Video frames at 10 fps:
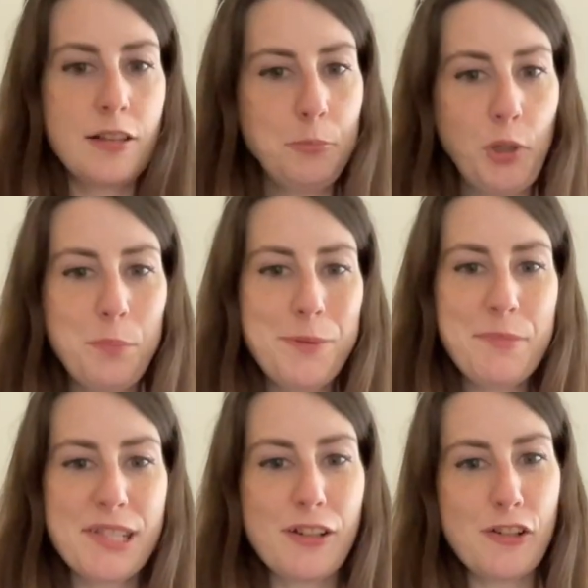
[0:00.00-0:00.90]
Problem
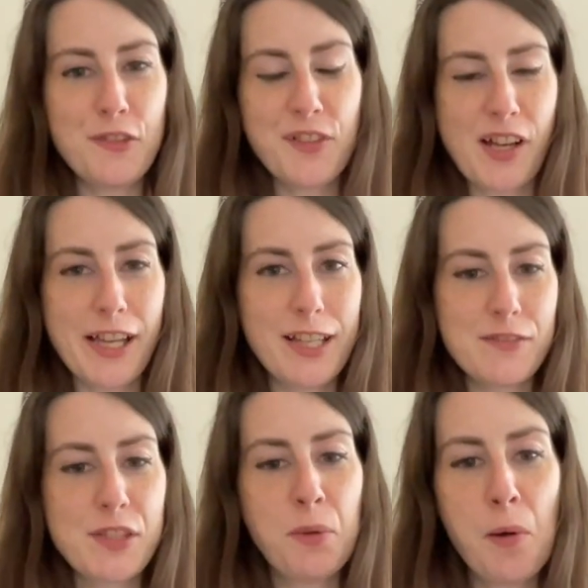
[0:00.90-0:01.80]
solved. I have
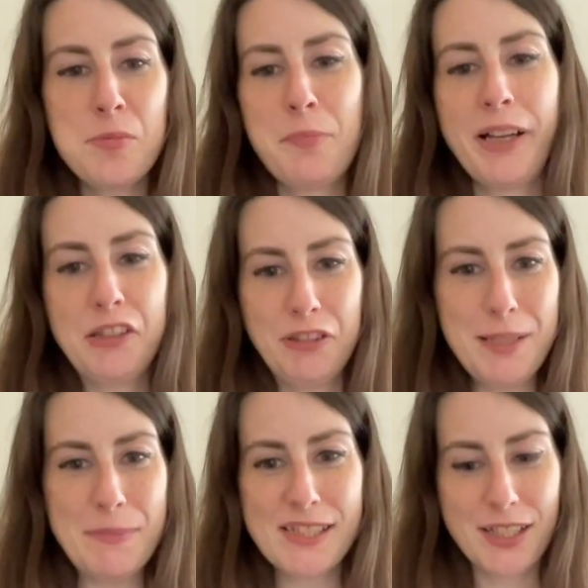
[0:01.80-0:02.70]
swapped my
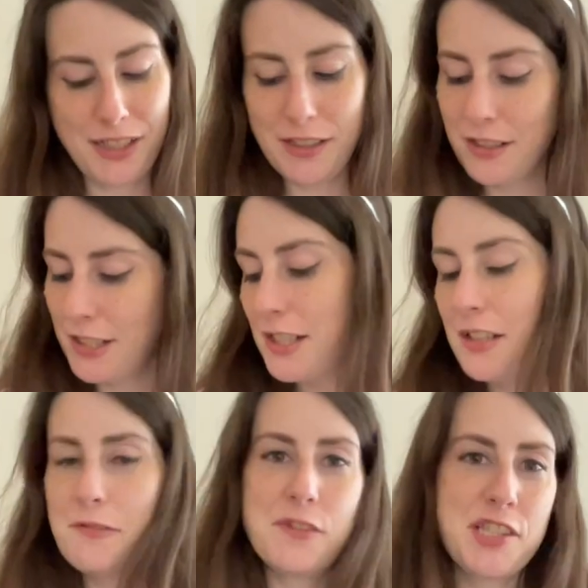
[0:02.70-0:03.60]
cream skirt
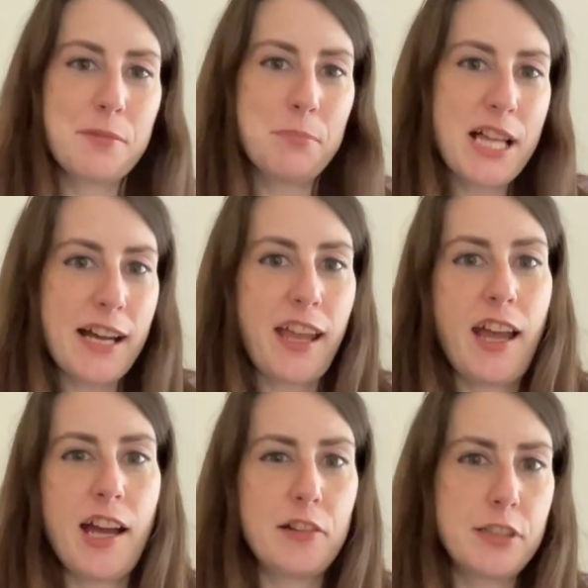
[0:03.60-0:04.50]
for some black
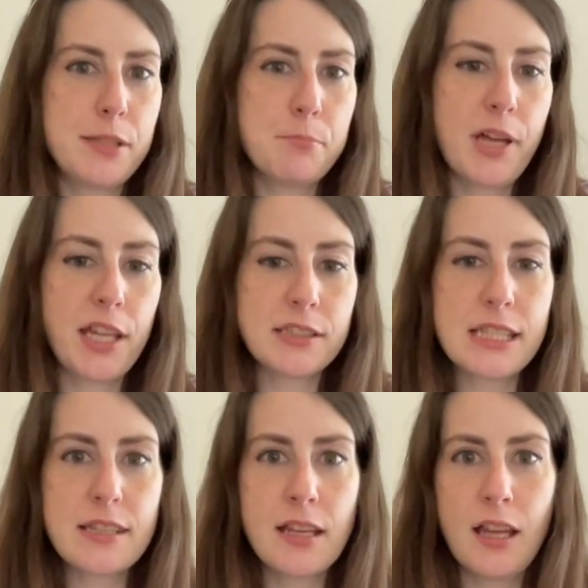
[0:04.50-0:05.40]
harem
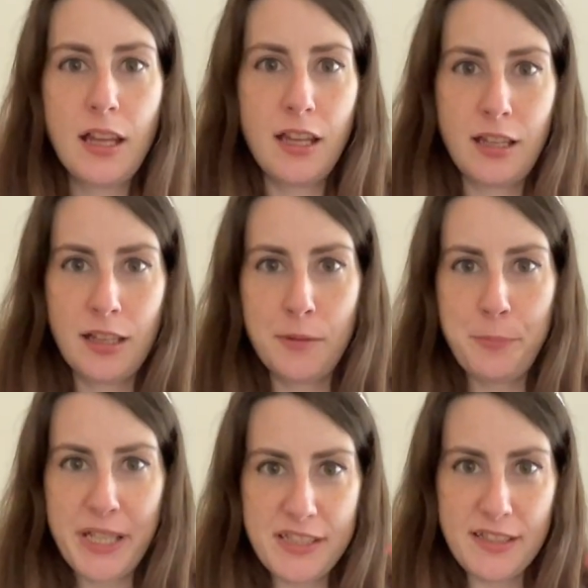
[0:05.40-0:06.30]
pants.
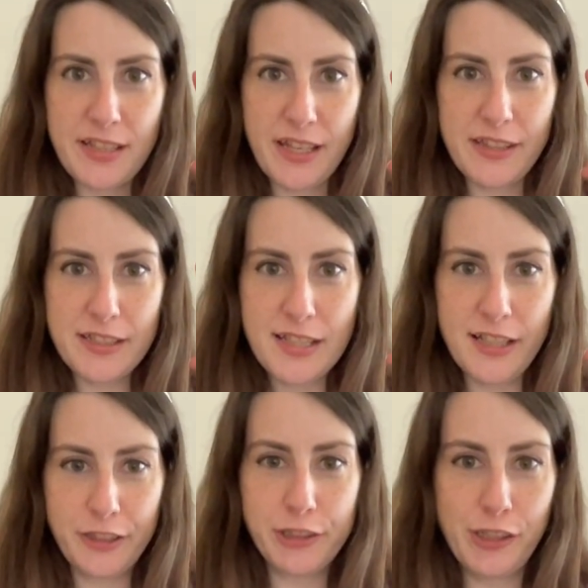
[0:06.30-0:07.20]
Better take the
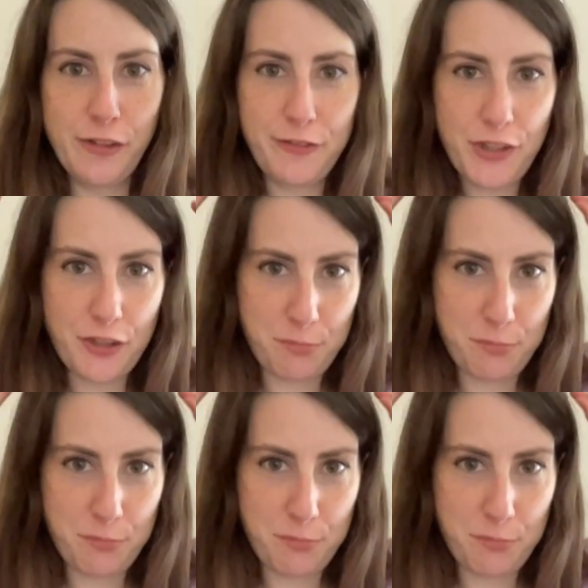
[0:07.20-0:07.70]
tiara off though,